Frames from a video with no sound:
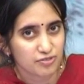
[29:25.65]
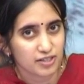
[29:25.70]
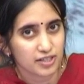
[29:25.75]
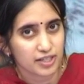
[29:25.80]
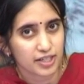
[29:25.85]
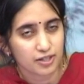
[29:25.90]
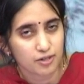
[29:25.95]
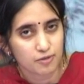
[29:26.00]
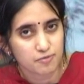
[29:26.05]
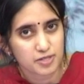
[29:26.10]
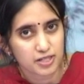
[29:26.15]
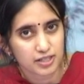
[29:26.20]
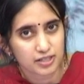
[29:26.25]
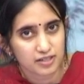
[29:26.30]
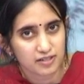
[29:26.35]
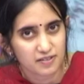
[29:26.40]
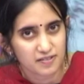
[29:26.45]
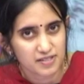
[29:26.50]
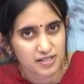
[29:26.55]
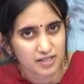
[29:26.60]
learning
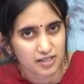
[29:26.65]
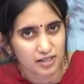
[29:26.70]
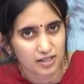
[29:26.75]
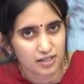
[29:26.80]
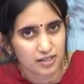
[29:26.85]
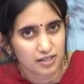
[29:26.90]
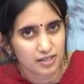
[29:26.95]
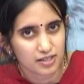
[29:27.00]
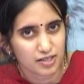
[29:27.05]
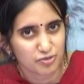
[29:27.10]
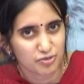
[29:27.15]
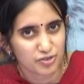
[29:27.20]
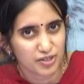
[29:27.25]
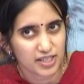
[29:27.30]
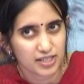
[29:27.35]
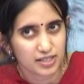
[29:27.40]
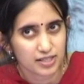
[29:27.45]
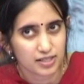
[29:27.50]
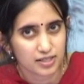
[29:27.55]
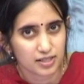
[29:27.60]
objectives in
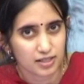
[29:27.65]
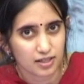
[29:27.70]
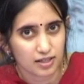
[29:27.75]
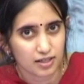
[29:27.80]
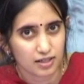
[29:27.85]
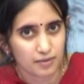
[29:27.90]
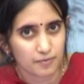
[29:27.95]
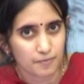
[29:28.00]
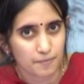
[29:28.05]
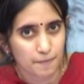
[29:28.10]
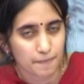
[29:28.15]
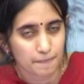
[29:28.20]
different uh,